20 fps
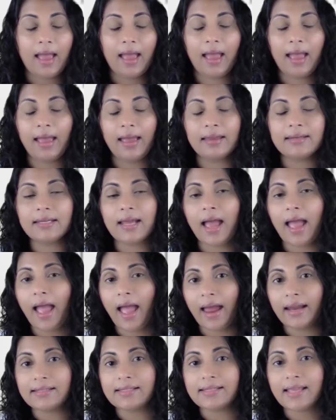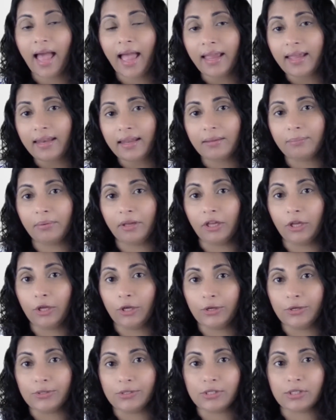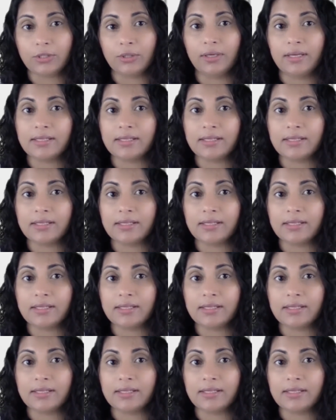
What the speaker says: and anxiety be used to